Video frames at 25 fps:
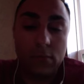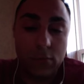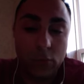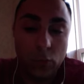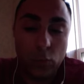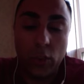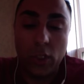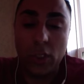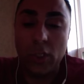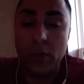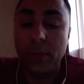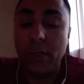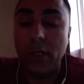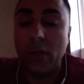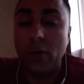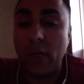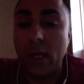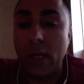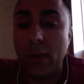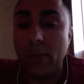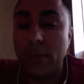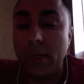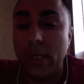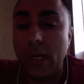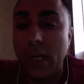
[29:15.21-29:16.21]
Would you be
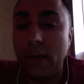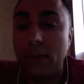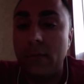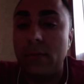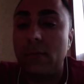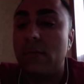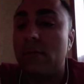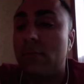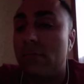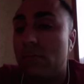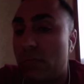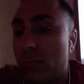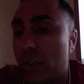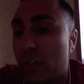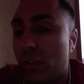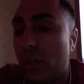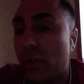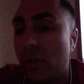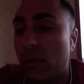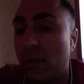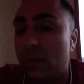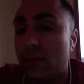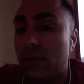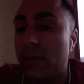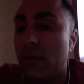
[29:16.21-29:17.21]
okay with that?
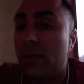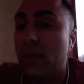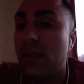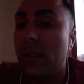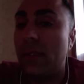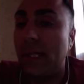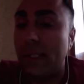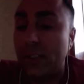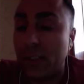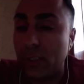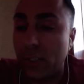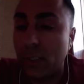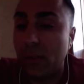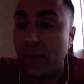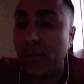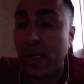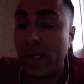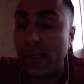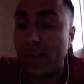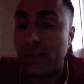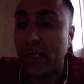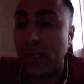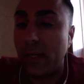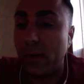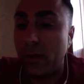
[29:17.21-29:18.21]
Sure. That's a good pay
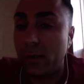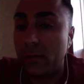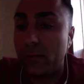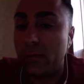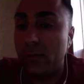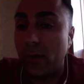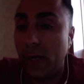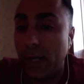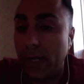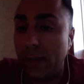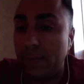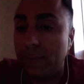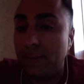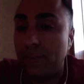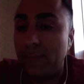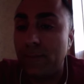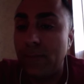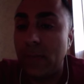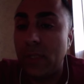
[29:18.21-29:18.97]
scale, right?